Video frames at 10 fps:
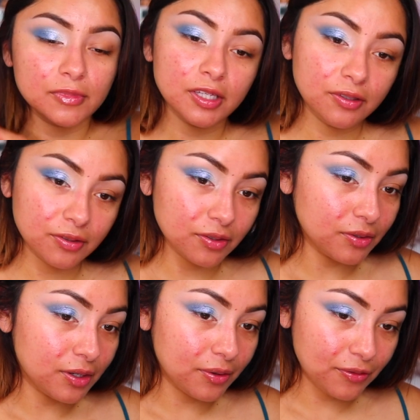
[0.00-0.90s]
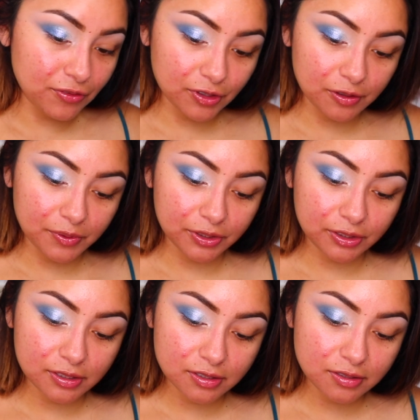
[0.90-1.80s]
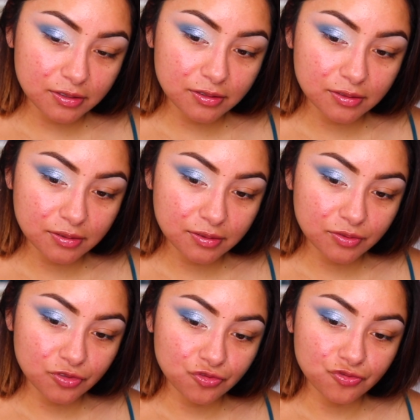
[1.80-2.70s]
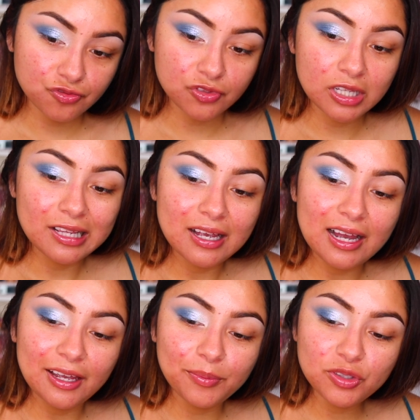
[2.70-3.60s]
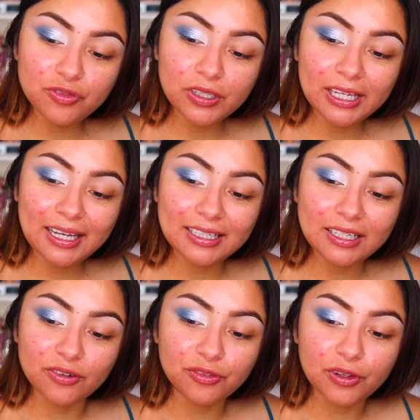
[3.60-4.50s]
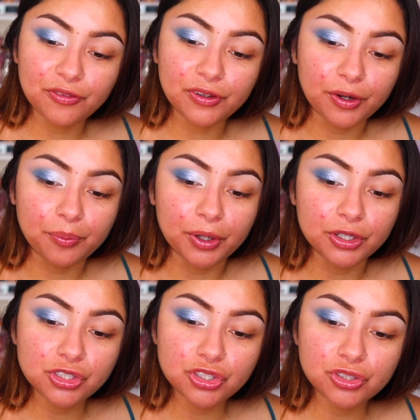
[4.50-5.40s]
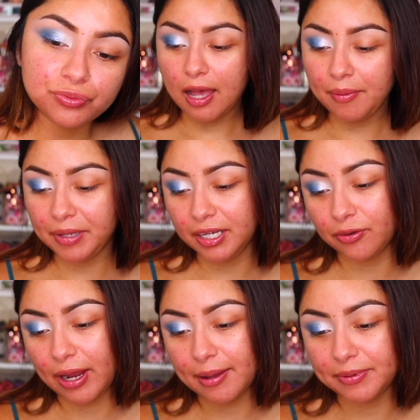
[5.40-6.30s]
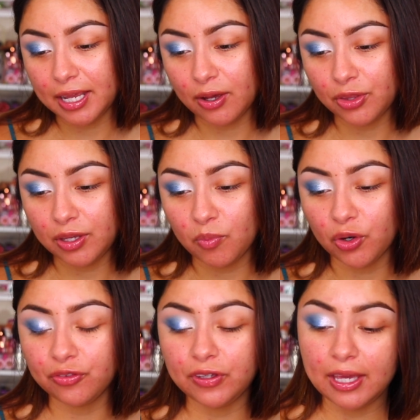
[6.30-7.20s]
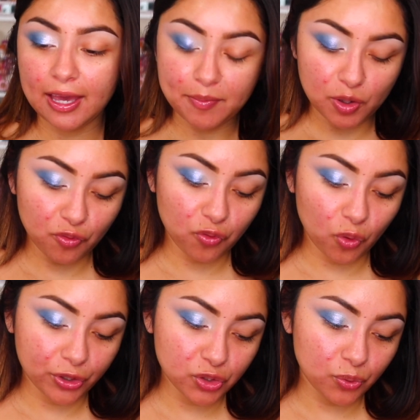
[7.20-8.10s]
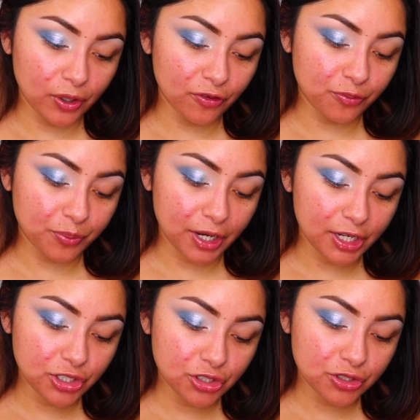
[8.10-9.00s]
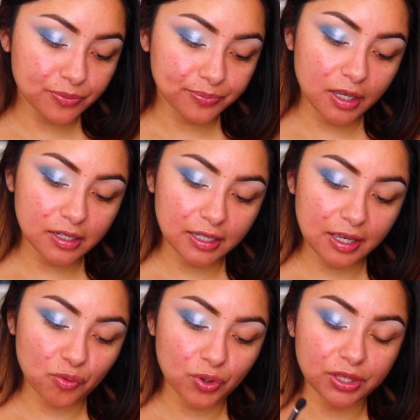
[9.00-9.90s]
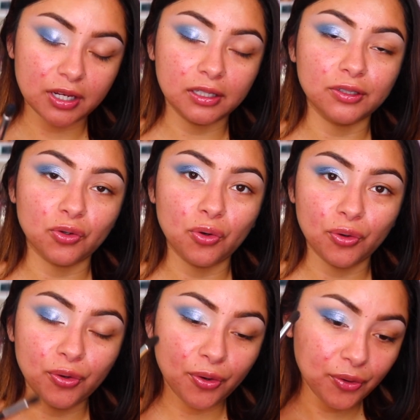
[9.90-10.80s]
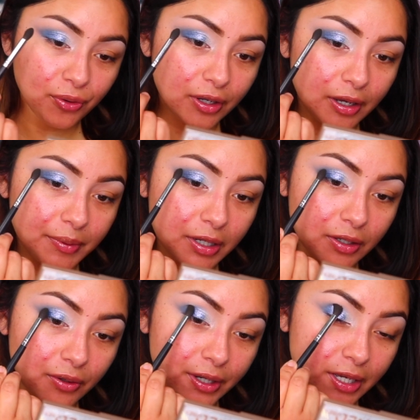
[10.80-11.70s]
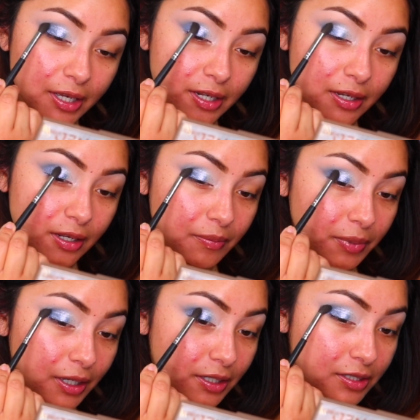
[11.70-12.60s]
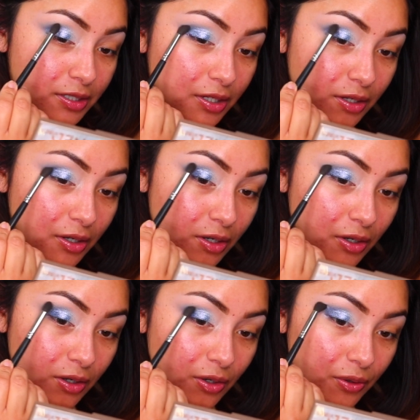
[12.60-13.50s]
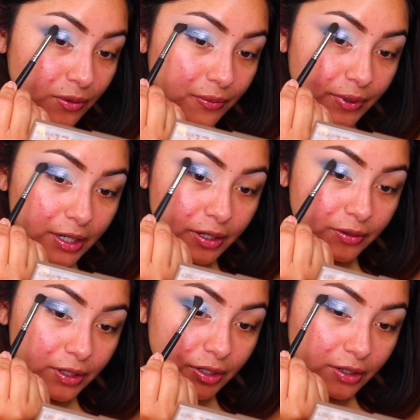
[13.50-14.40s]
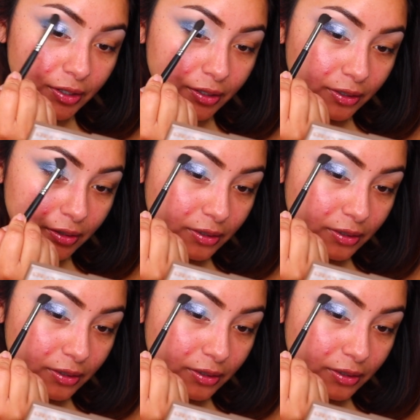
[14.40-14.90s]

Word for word: I don't know how I feel about this. I almost feel like I need a fluffier brush. I'm going to grab now the Morphe M412 brush. And again, with the color Ojo, I'm going to go ahead and apply it right out here.